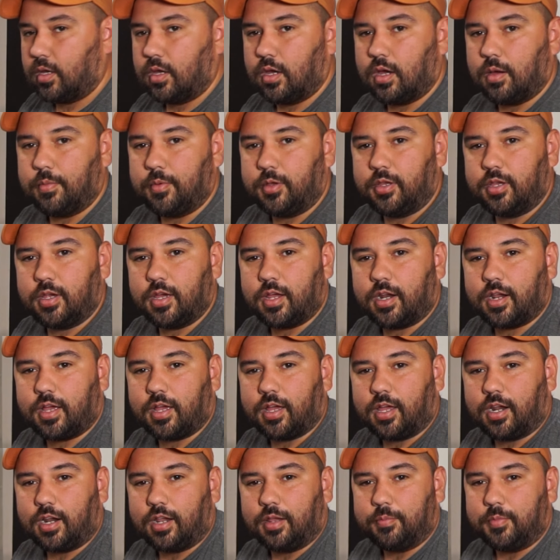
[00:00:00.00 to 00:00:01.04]
I mean, you gotta
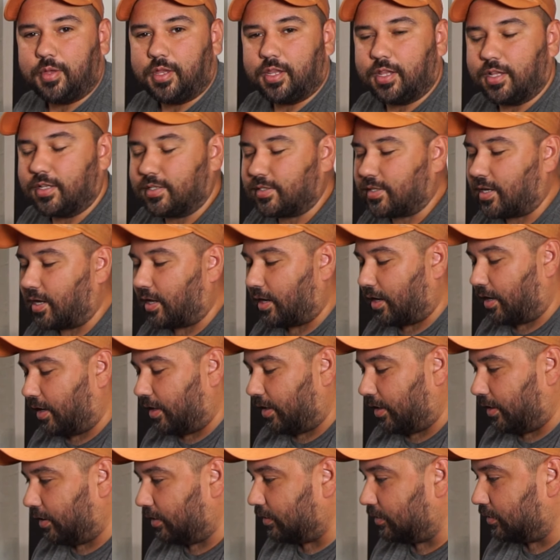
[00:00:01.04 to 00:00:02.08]
kind of admit, that's kind of
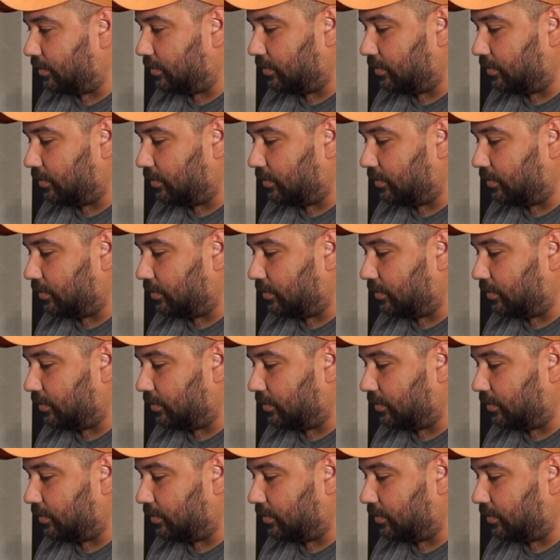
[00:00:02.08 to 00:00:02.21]
neat.